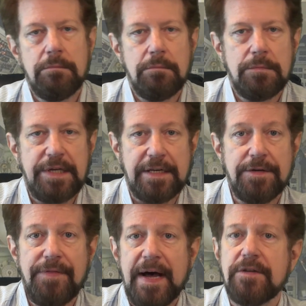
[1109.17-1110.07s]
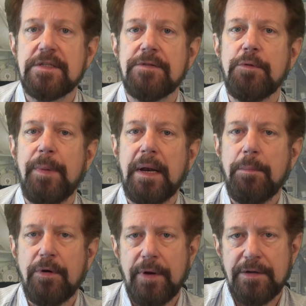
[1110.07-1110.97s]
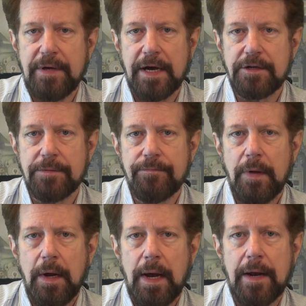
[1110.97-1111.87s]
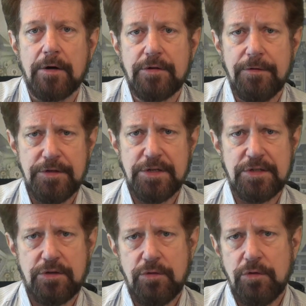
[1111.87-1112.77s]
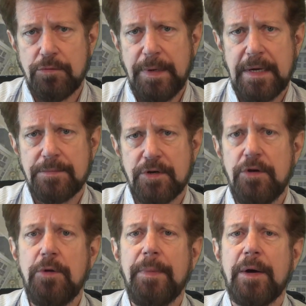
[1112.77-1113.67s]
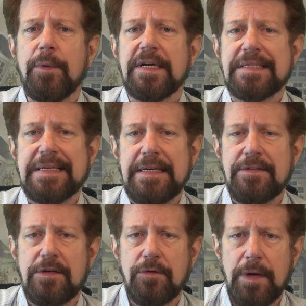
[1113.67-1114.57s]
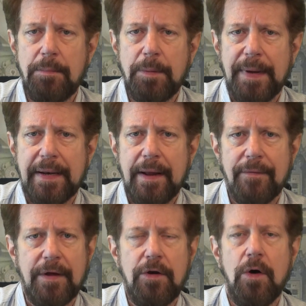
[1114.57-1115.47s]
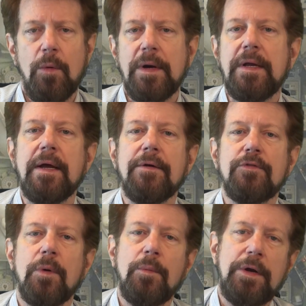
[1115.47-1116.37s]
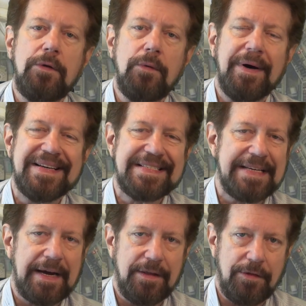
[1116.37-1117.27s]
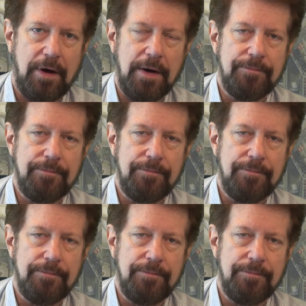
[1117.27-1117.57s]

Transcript: tens of thousands of a penny per transaction, and our services and tools become so ubiquitous and easy to implement that no one gives what we do a second thought.